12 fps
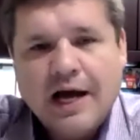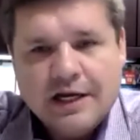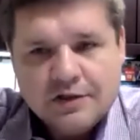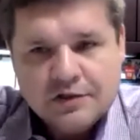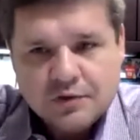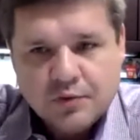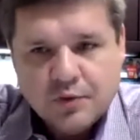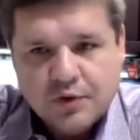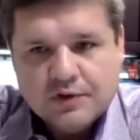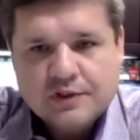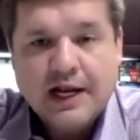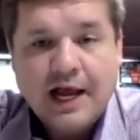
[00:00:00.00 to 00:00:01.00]
high
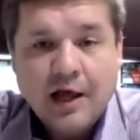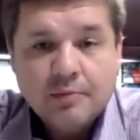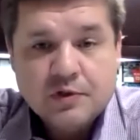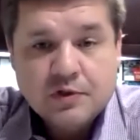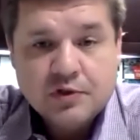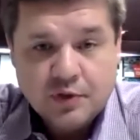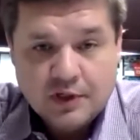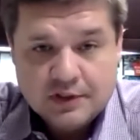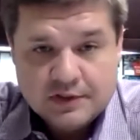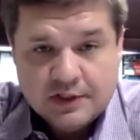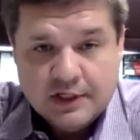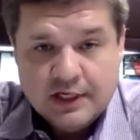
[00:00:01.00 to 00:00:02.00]
schools that help
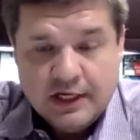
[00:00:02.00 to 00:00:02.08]
students